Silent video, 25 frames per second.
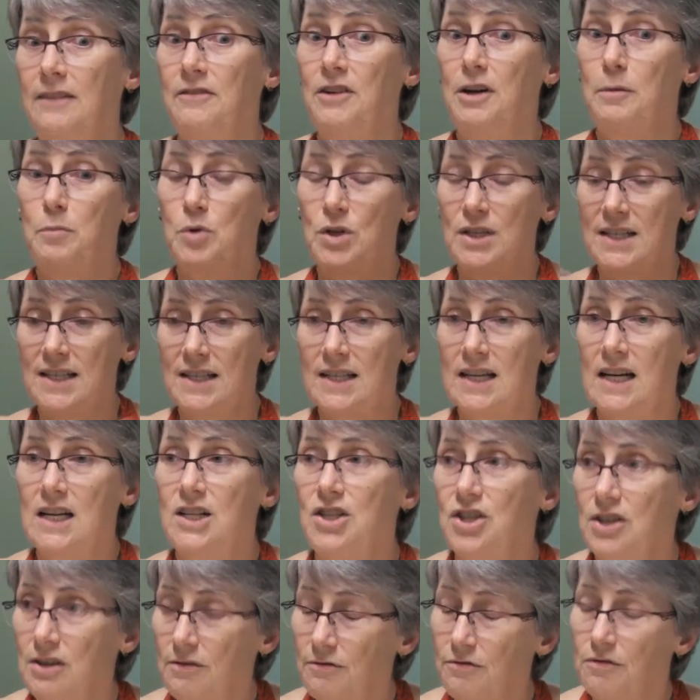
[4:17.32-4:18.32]
giving a
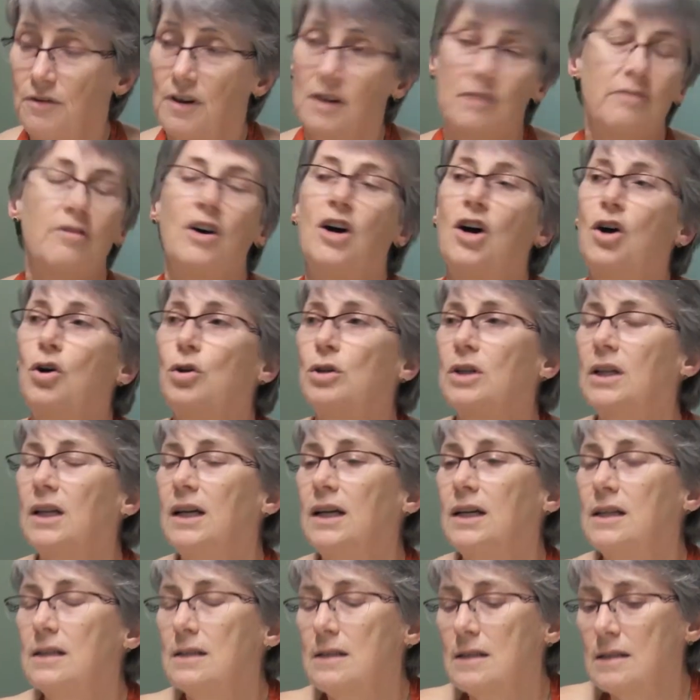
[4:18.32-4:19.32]
presentation in front of a whole
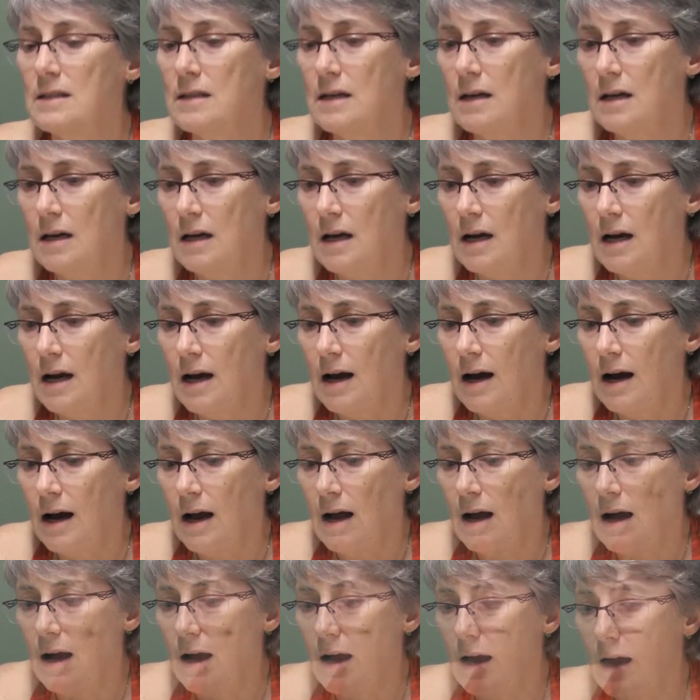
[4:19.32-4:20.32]
class.
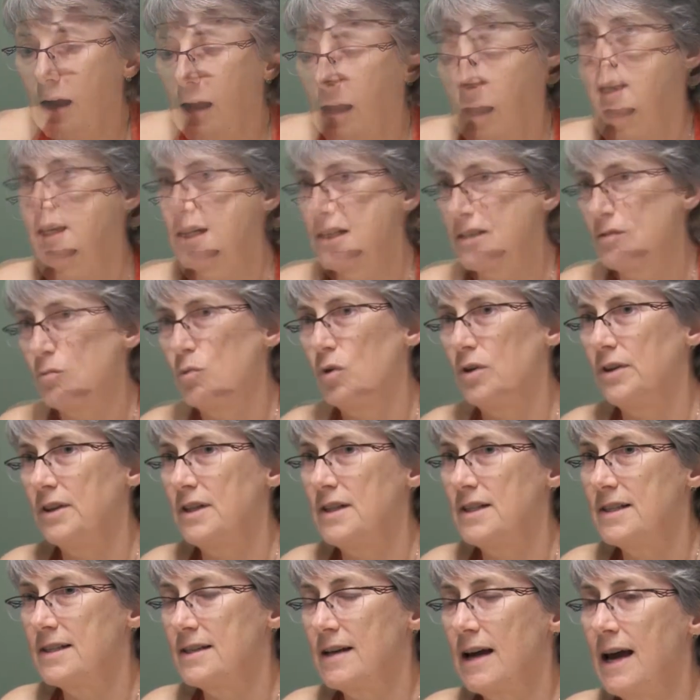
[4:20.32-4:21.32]
So I guess what
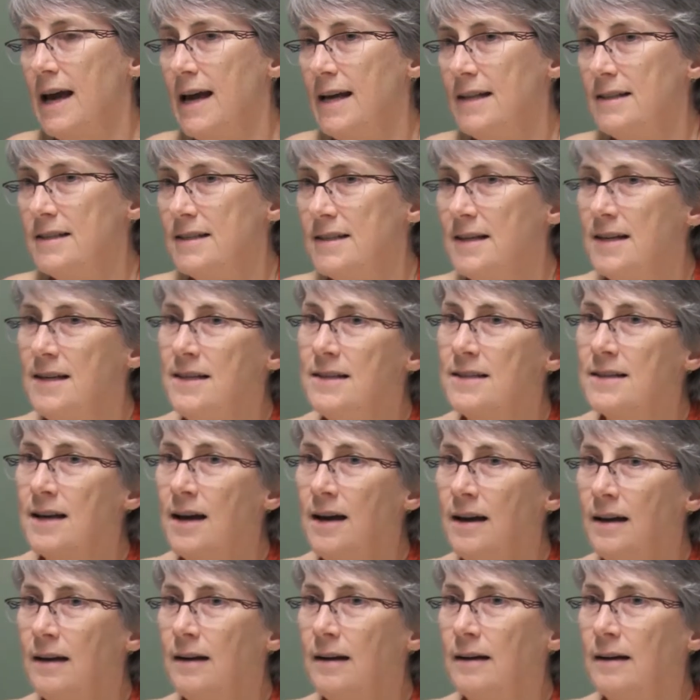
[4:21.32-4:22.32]
this adds is